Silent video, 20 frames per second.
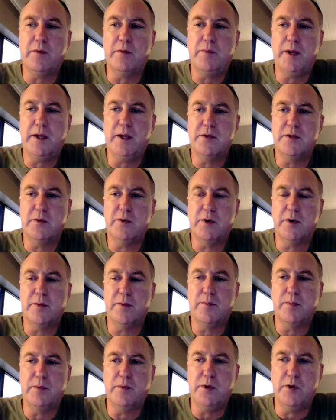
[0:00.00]
You'd been to
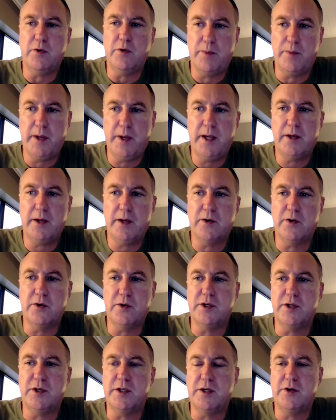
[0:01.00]
a European
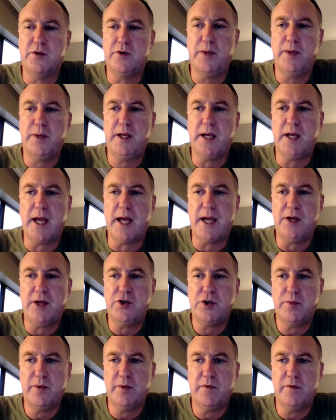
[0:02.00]
countries. Had you been in
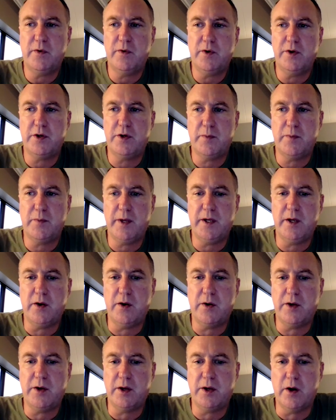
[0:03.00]
Asia before? Had you been
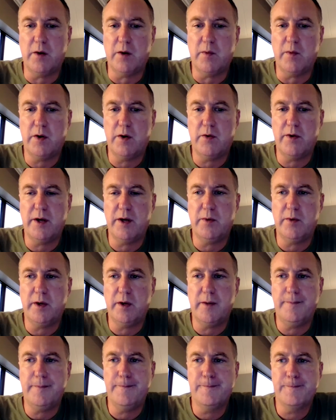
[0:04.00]
in Okinawa or
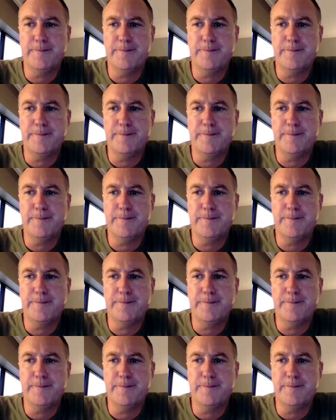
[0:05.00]
anywhere?